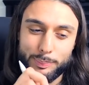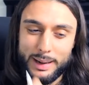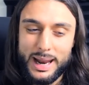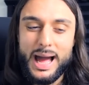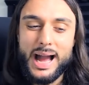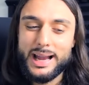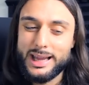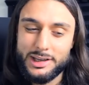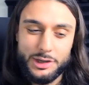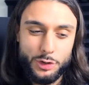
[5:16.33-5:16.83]

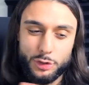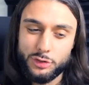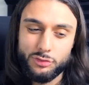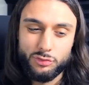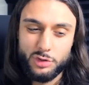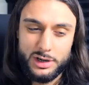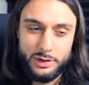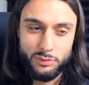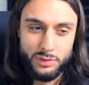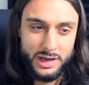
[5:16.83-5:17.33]
black and you couldn't
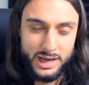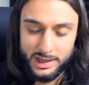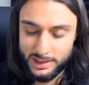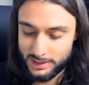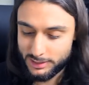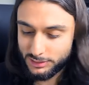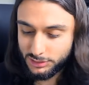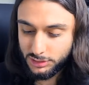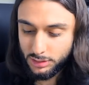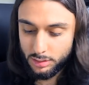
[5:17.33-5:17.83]
really read
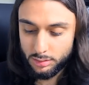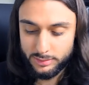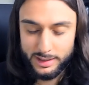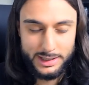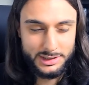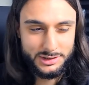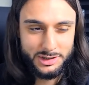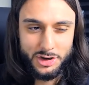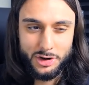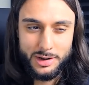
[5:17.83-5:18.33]
it so
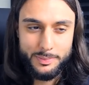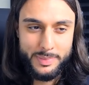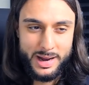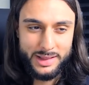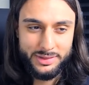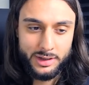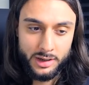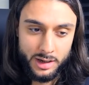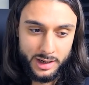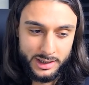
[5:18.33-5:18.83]
that's the only bad
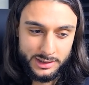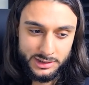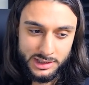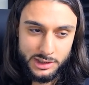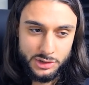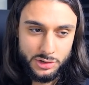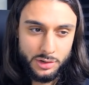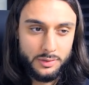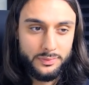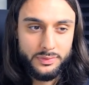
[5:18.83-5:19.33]
thing i can see
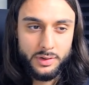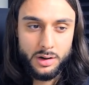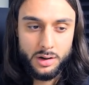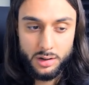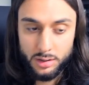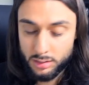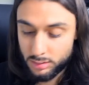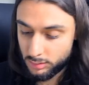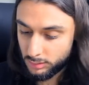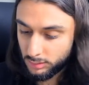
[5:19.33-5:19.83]
so far